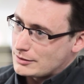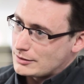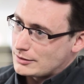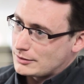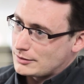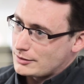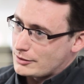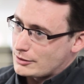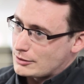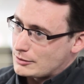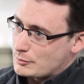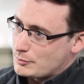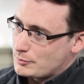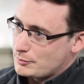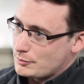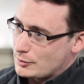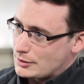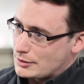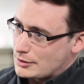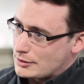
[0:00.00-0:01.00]
it. I
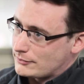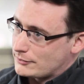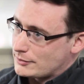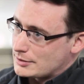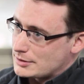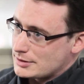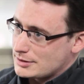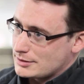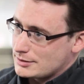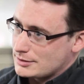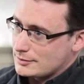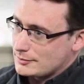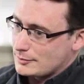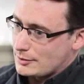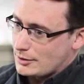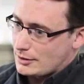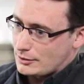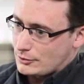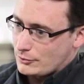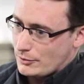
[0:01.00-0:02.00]
believe it's
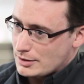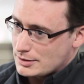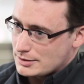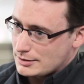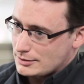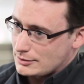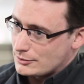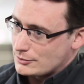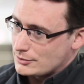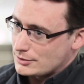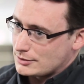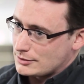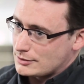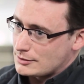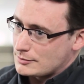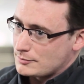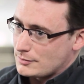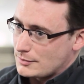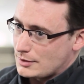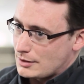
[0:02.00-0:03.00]
a great solution.
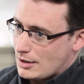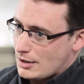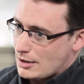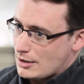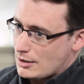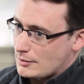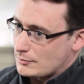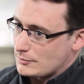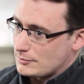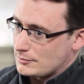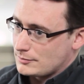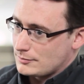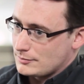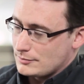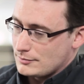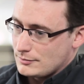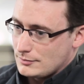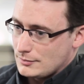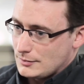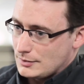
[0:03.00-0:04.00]
Um,
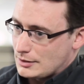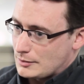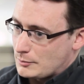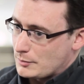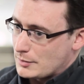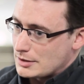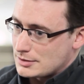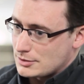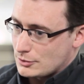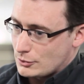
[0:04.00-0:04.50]
it meets